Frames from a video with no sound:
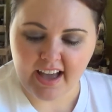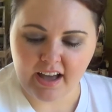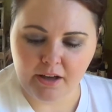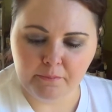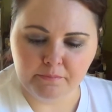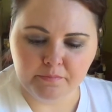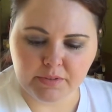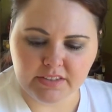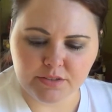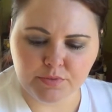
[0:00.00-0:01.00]
Um,
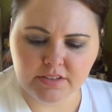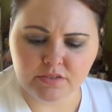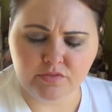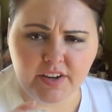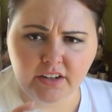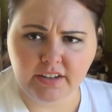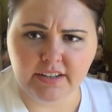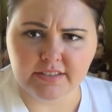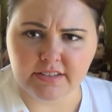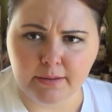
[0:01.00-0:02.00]
but this one's very
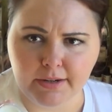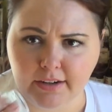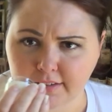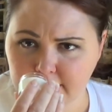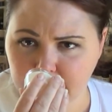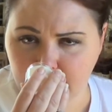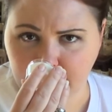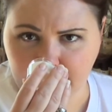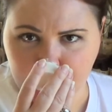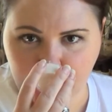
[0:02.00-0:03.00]
summer. It's uh,
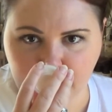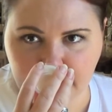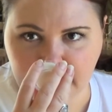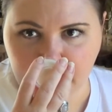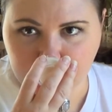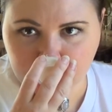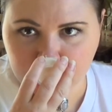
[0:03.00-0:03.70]
like a margarita.